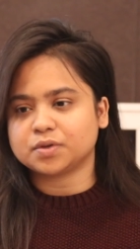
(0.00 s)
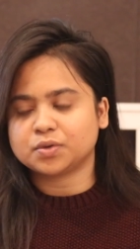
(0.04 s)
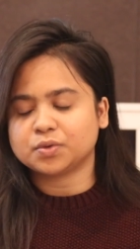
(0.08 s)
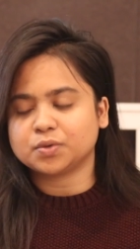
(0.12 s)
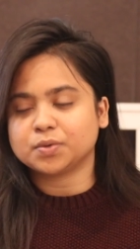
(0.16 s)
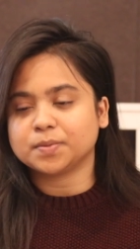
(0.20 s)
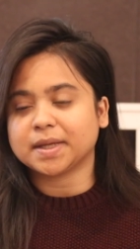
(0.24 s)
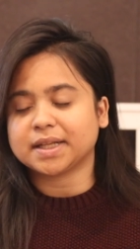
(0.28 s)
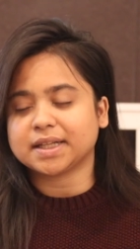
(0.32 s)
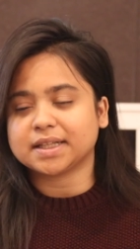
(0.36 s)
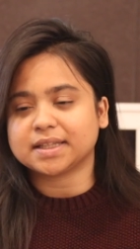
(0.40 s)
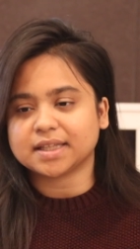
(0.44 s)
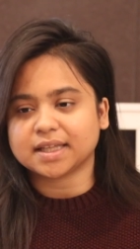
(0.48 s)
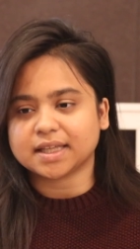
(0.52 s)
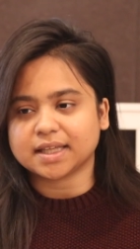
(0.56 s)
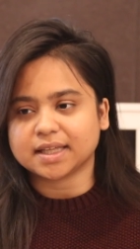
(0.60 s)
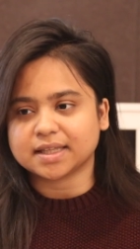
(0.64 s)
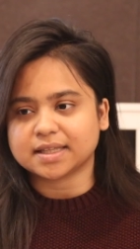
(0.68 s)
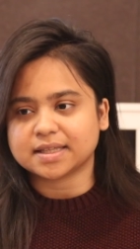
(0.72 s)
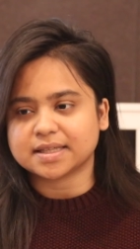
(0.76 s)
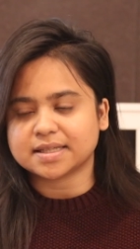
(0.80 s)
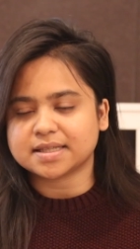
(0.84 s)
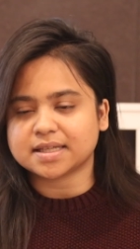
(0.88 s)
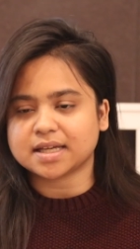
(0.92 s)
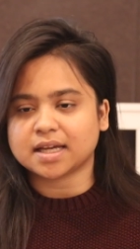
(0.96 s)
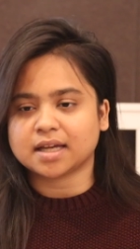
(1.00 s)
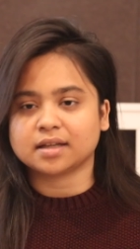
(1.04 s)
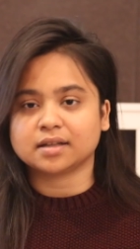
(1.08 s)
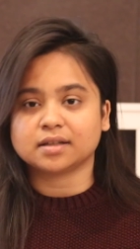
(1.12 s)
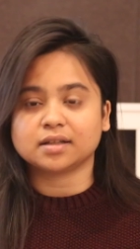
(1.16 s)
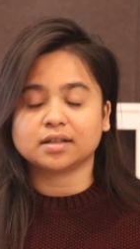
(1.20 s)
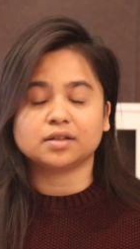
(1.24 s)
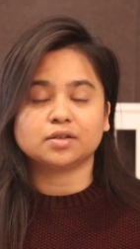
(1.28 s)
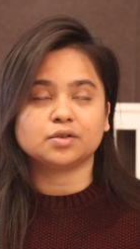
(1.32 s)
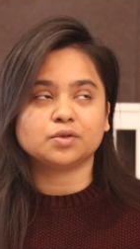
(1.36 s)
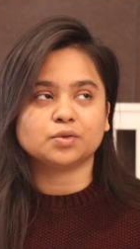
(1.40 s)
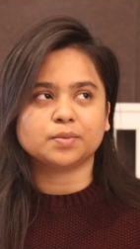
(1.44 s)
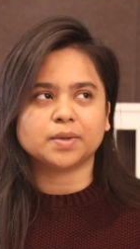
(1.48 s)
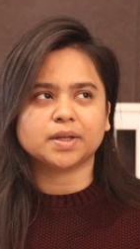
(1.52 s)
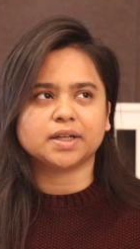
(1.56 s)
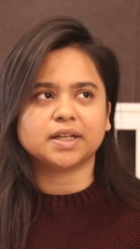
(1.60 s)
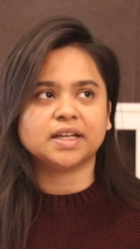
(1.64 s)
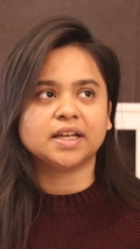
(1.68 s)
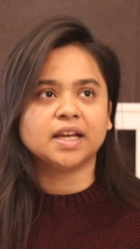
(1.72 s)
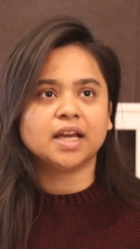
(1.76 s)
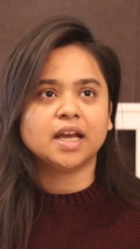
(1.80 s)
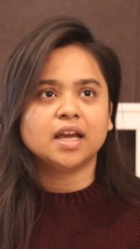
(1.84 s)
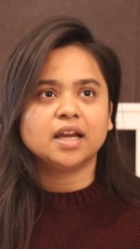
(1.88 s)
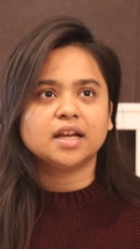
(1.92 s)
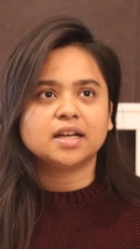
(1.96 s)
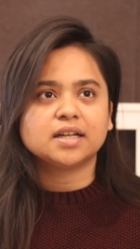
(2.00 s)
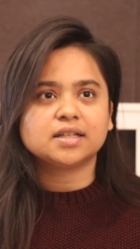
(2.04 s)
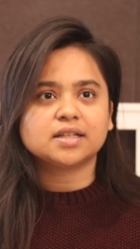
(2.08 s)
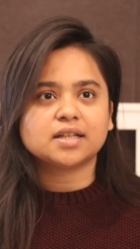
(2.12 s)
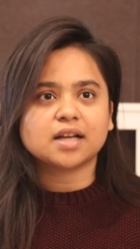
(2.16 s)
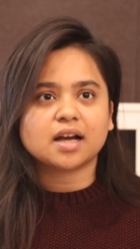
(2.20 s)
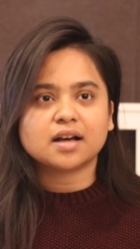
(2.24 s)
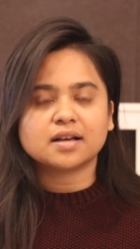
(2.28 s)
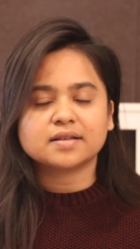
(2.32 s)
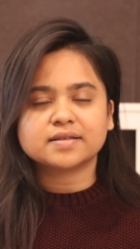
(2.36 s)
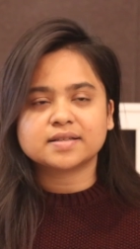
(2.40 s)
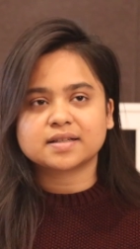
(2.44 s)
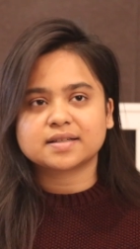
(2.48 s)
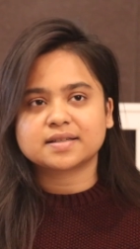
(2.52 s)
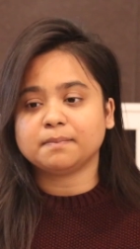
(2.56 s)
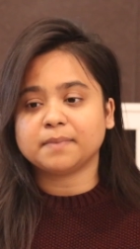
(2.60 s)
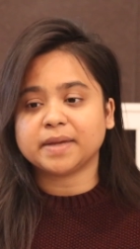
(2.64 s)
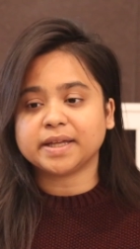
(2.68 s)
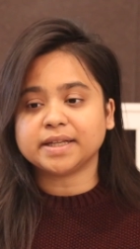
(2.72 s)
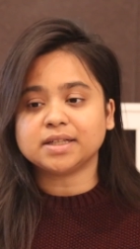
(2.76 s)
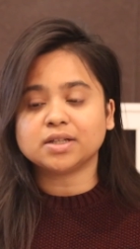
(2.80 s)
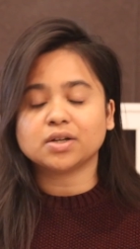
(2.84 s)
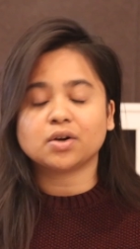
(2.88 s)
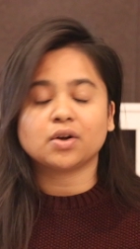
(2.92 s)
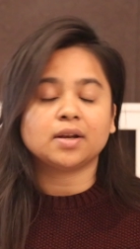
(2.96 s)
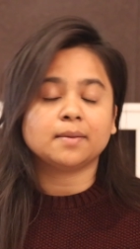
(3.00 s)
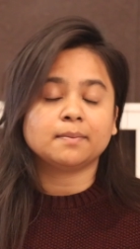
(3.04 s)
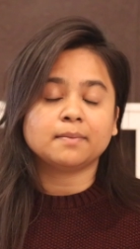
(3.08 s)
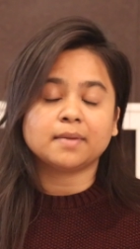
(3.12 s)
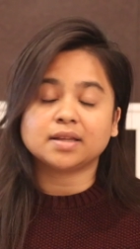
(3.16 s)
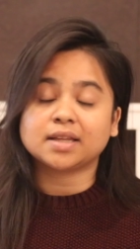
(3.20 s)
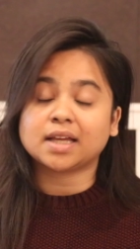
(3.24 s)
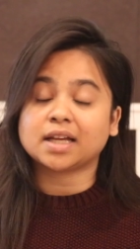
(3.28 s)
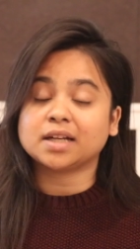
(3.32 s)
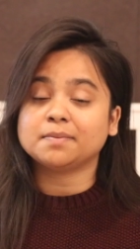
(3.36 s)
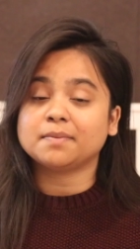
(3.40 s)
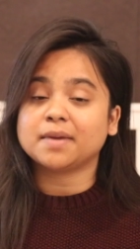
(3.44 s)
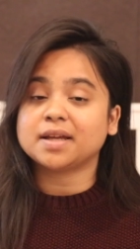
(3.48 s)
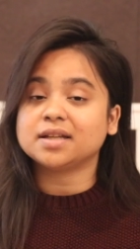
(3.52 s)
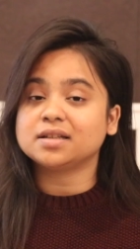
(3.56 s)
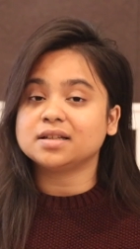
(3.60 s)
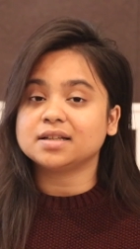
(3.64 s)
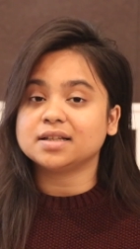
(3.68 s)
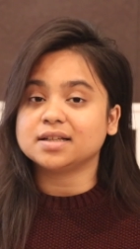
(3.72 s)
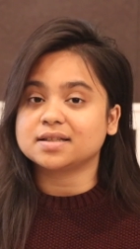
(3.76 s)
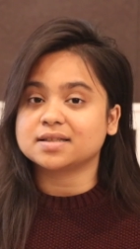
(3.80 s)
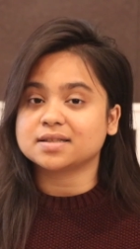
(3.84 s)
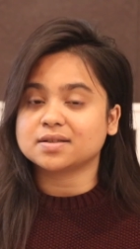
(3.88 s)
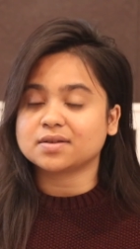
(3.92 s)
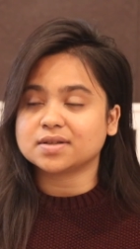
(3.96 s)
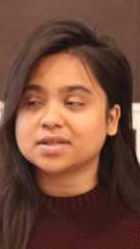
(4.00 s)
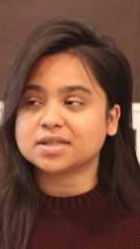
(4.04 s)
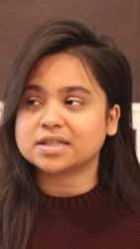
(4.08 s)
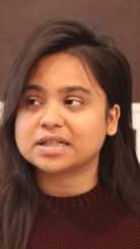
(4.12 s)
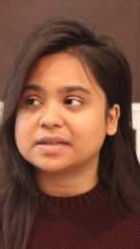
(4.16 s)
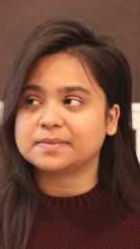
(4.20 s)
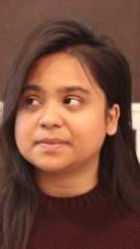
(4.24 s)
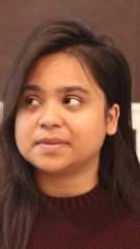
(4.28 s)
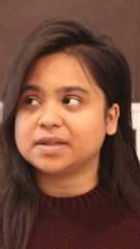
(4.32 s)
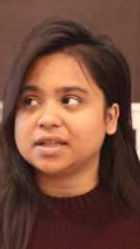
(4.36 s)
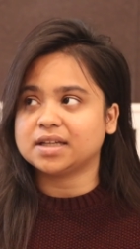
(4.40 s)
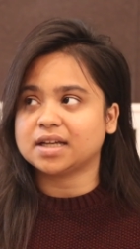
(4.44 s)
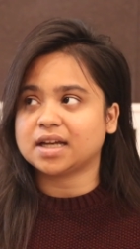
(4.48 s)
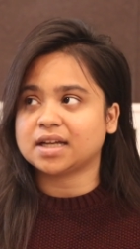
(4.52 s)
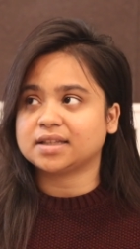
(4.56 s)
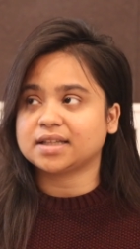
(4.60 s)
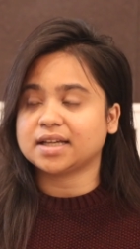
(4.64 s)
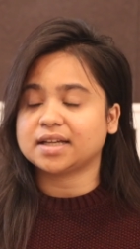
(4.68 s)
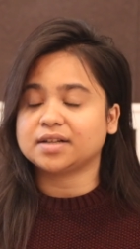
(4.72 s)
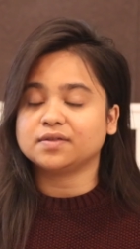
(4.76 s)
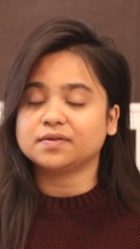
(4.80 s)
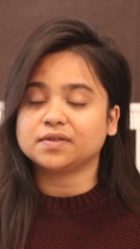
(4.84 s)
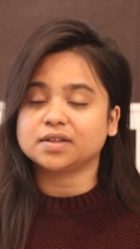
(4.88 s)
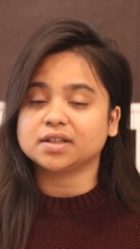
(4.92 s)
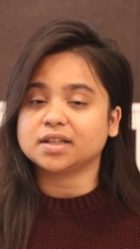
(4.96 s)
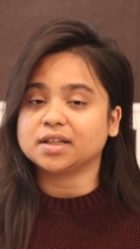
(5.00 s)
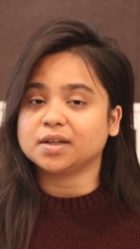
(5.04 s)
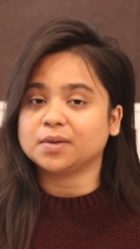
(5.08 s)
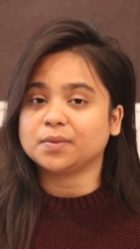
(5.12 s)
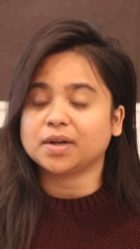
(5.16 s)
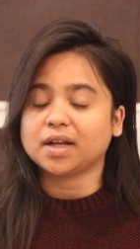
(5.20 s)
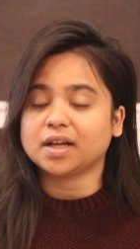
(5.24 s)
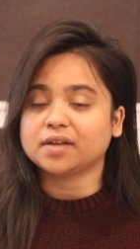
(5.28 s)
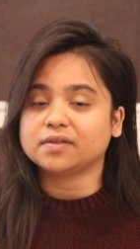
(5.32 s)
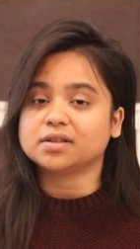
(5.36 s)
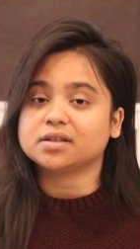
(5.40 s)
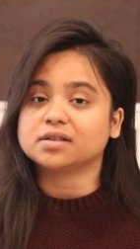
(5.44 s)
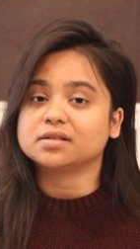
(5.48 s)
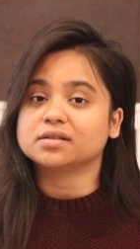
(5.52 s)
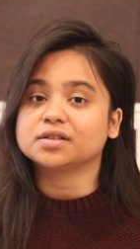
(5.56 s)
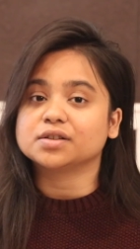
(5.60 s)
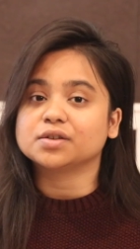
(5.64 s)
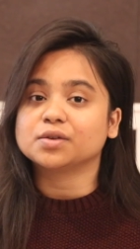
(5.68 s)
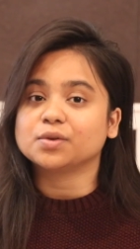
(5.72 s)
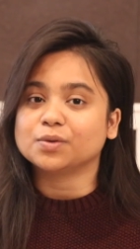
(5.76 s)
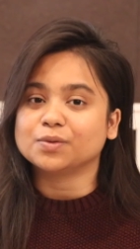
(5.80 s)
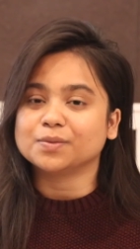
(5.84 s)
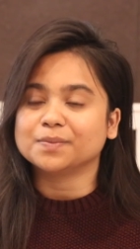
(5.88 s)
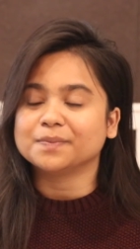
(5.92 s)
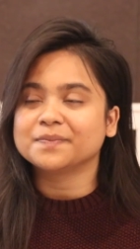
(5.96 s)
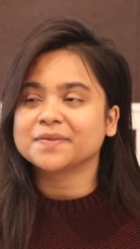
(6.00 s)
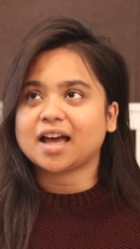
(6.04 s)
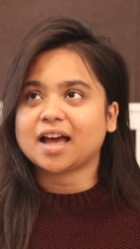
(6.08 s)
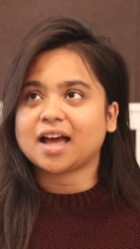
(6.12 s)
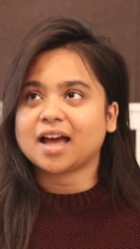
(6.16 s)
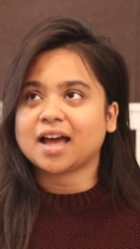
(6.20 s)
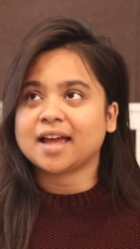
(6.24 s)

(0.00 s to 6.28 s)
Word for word: too many things and in too many tasks mental, that mentally exhausted me at the end of the day when I returned home.